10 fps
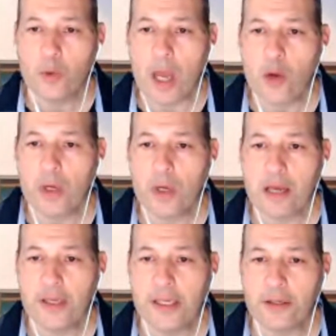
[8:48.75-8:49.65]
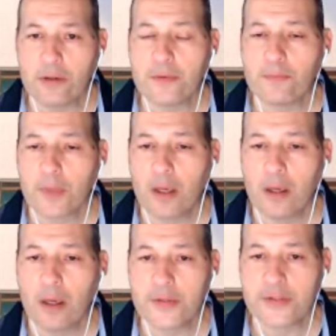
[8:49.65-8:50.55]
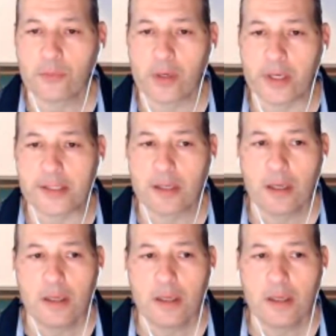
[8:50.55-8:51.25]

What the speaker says: I will have here a summarize.